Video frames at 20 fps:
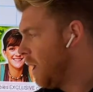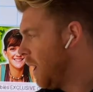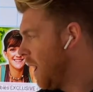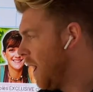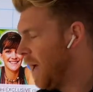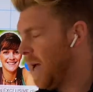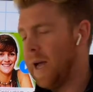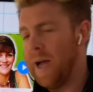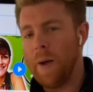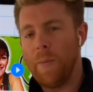
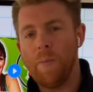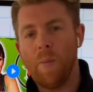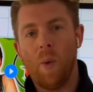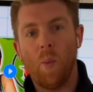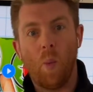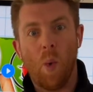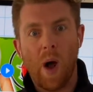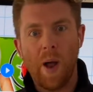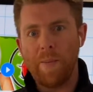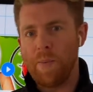
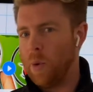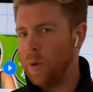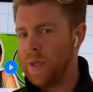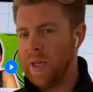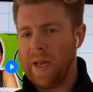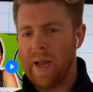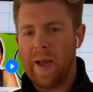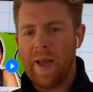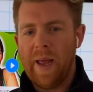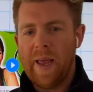
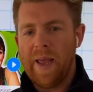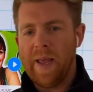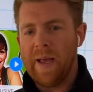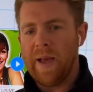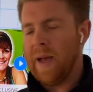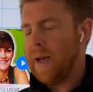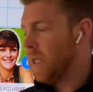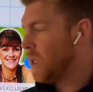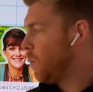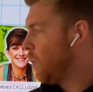whiteboarding here
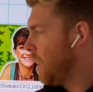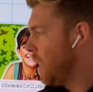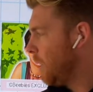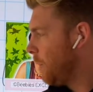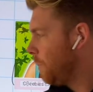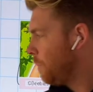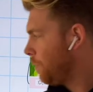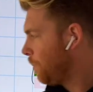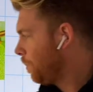as well.